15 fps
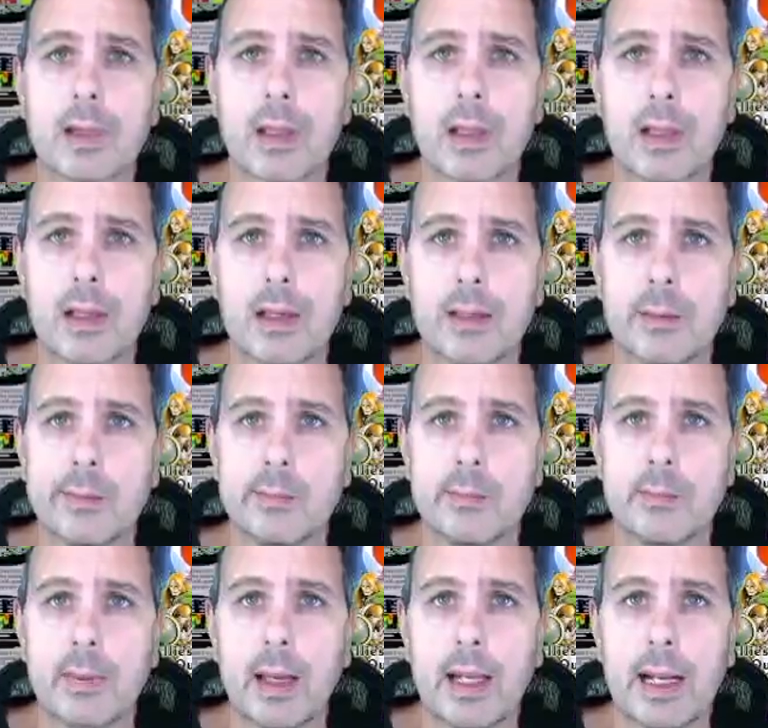
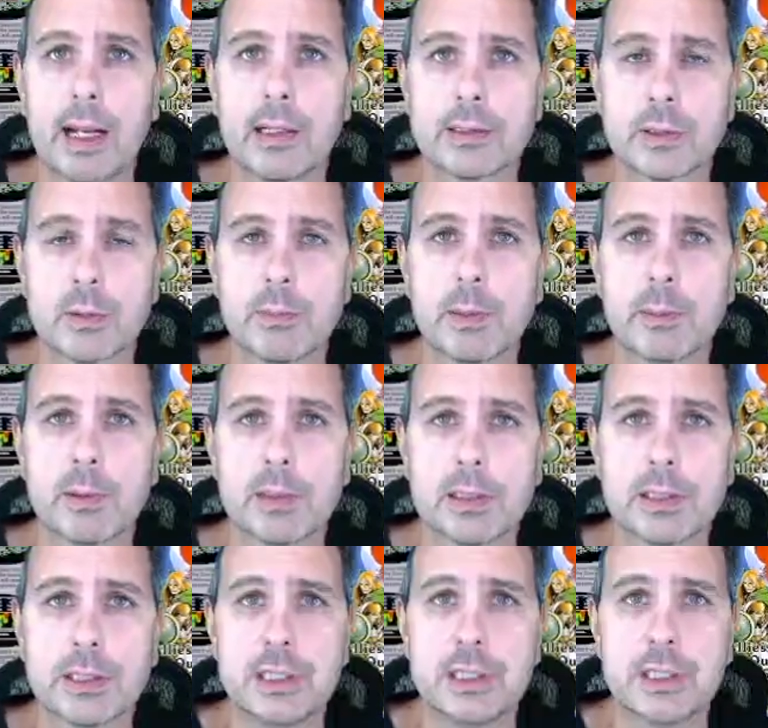And I also remember that
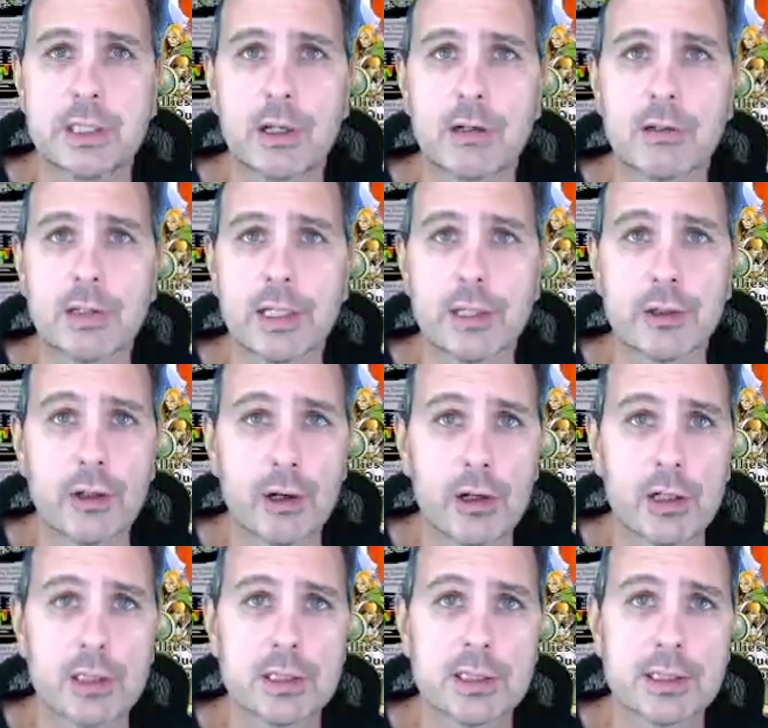she's currently
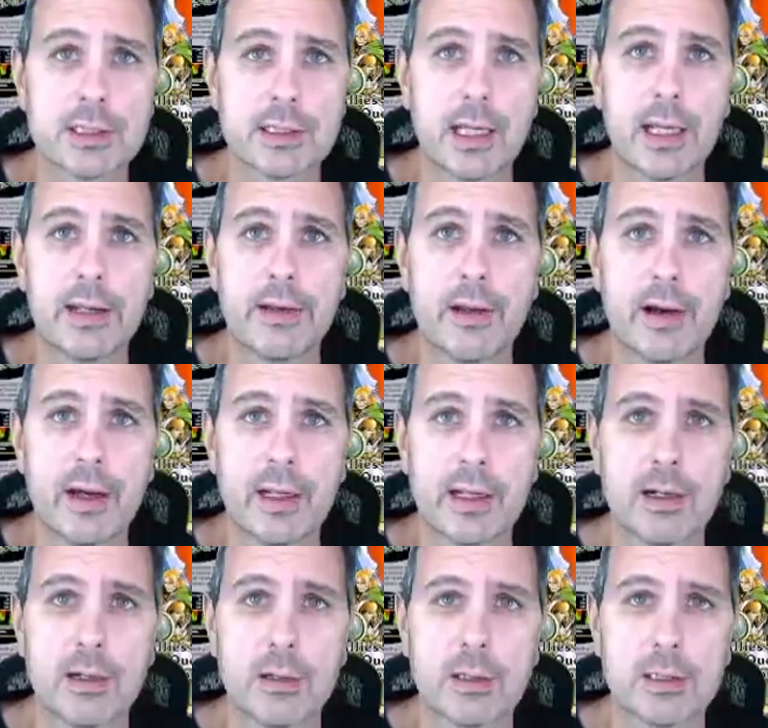cursed and not
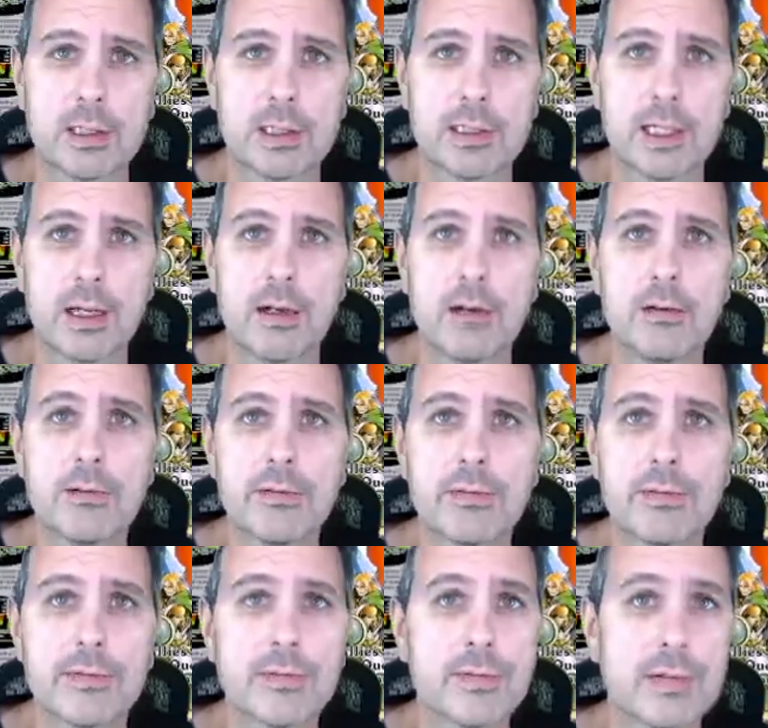
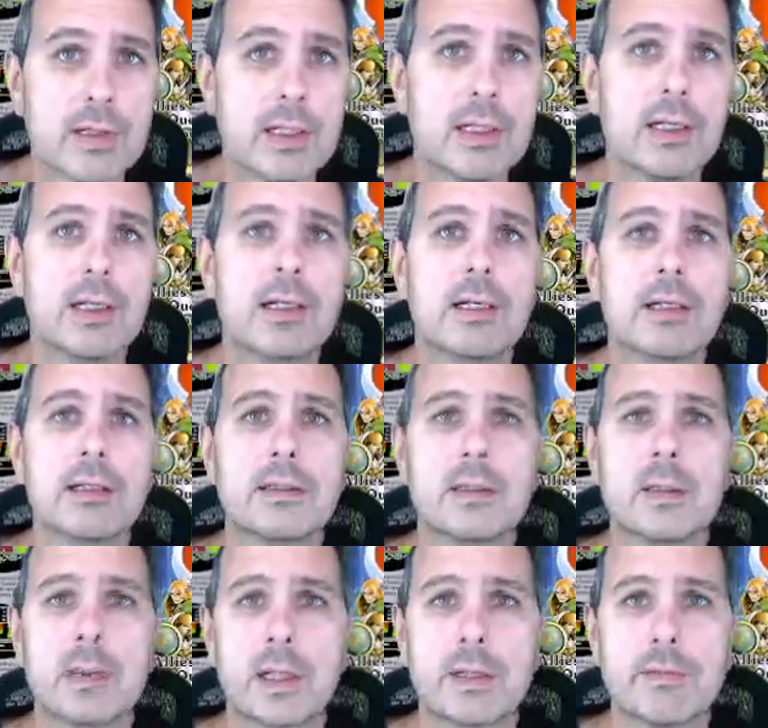herself.
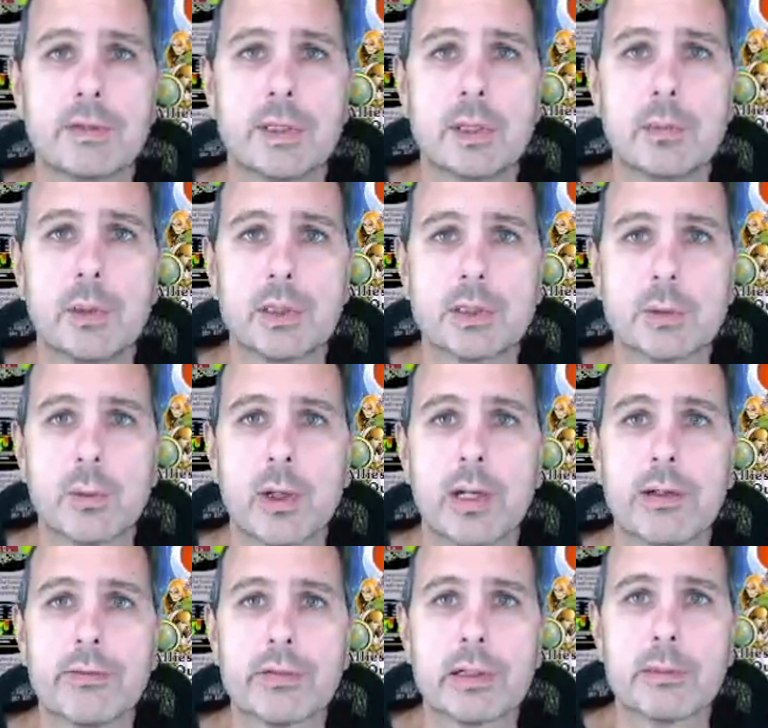Don't want to give too much away
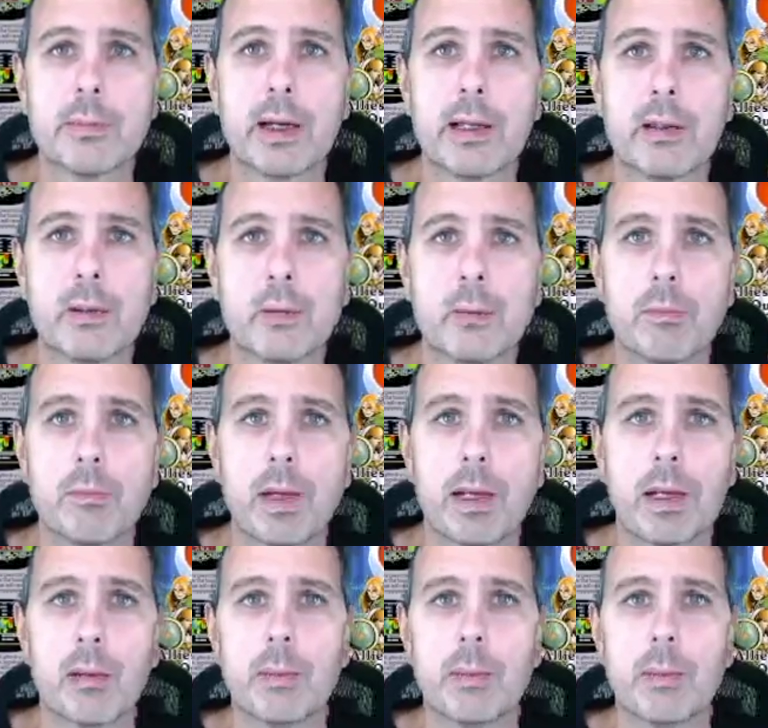for anybody who may not